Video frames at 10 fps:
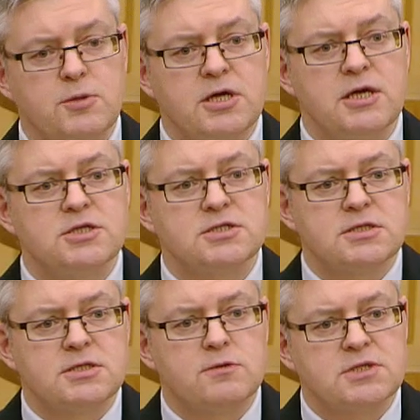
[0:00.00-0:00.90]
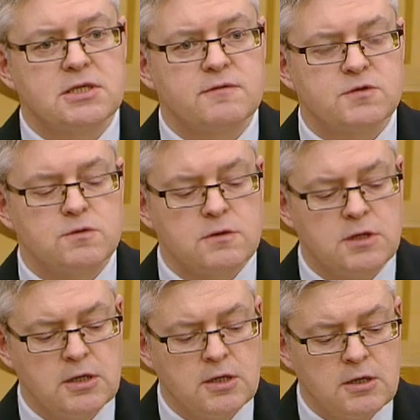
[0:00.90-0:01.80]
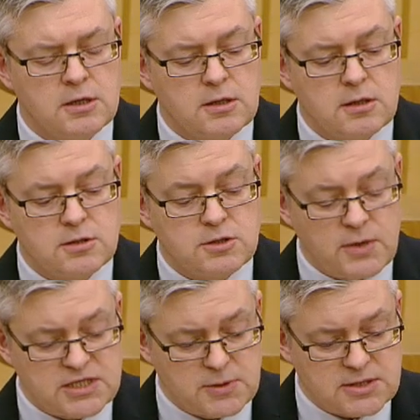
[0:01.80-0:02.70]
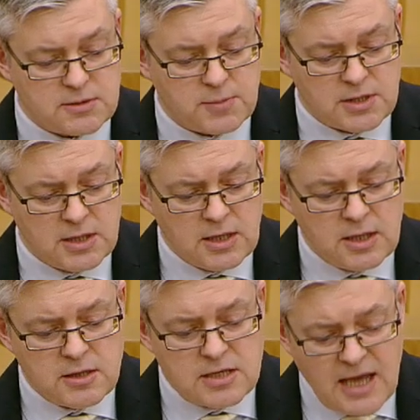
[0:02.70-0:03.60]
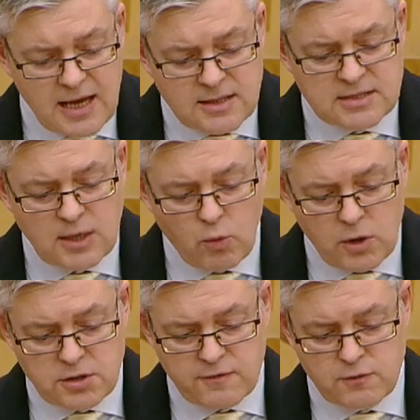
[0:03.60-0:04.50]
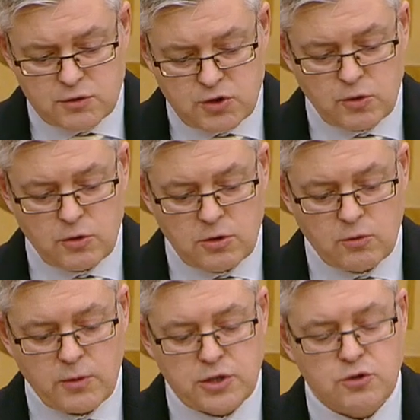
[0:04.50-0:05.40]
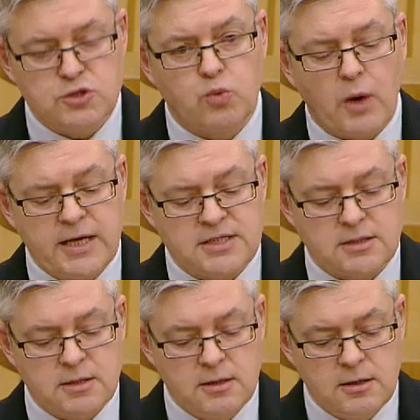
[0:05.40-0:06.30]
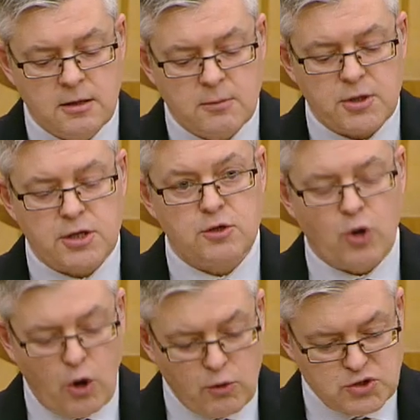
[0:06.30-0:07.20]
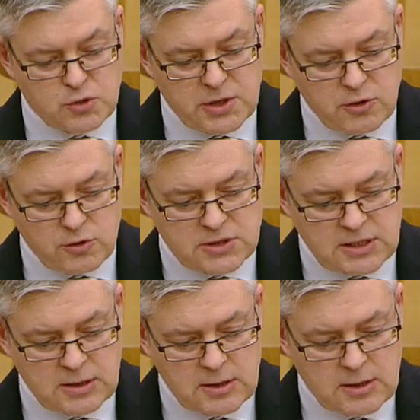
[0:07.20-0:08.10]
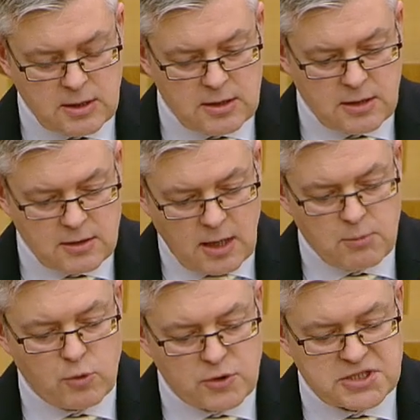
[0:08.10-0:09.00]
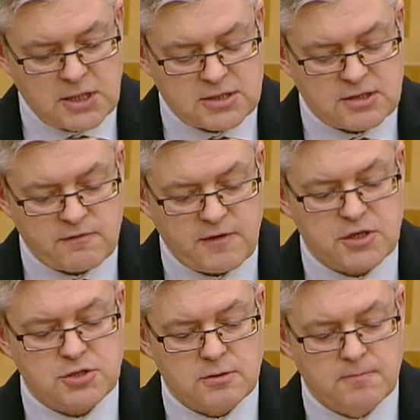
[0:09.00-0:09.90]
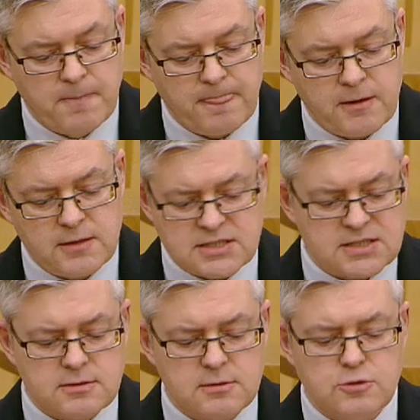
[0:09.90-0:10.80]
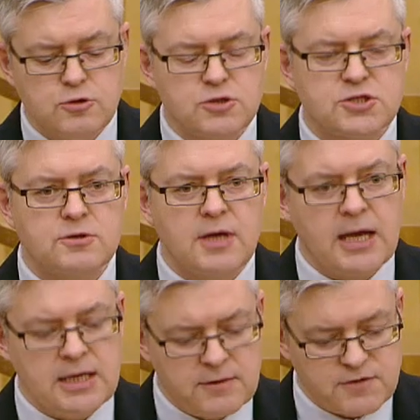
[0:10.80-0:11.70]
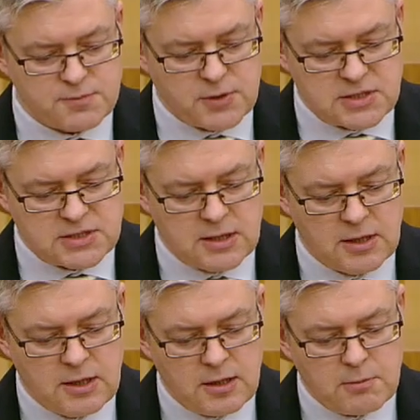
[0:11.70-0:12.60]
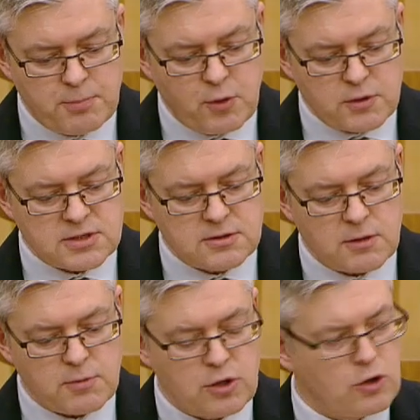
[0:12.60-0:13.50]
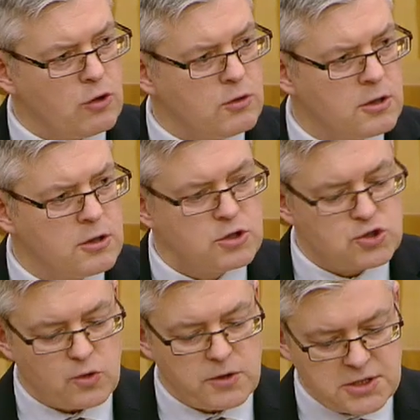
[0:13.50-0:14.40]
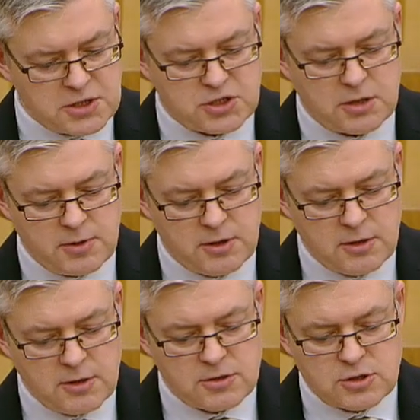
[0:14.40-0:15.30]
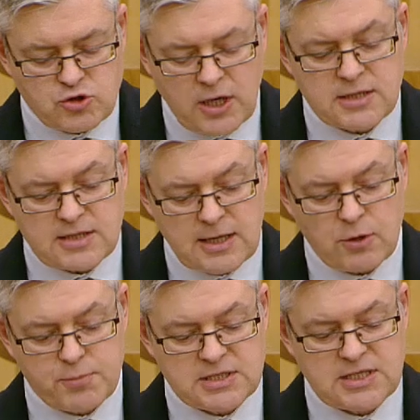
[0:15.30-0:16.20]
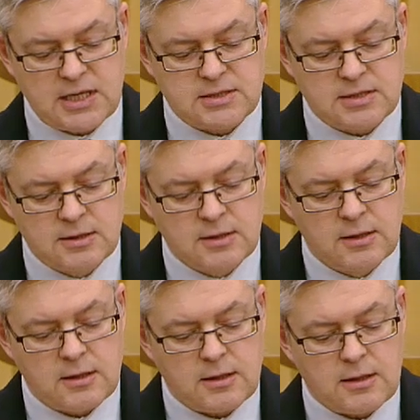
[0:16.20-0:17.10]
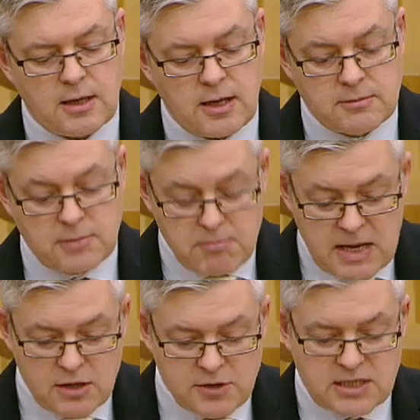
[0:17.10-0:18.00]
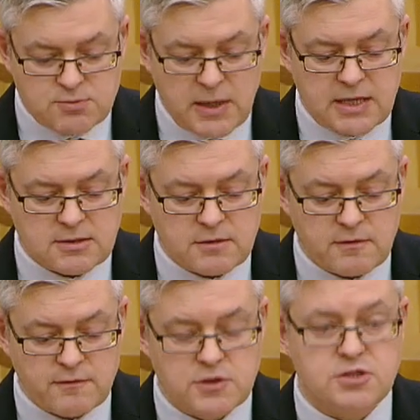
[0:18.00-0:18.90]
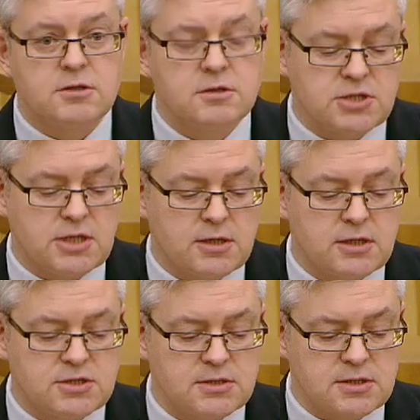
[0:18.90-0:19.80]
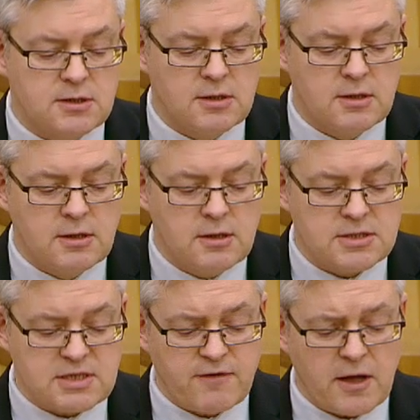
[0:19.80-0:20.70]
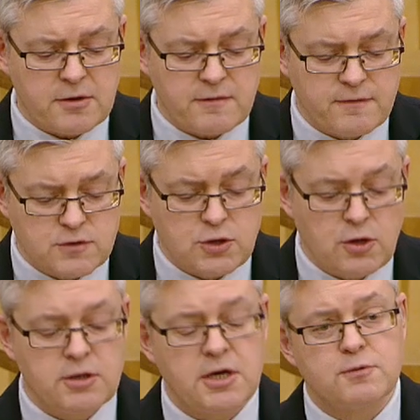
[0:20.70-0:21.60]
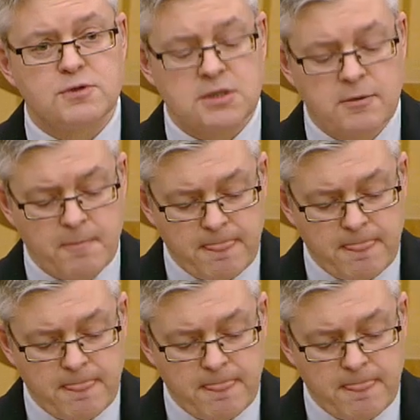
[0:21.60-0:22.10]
communications are still reserved to Westminster, but the net is a wonderful tool when used wisely, but it can also be used in that more sinister fashion. And this isn't news to any of us, but it's important that we can all show leadership to try to help present and make things better for future generations. As a father of two young girls,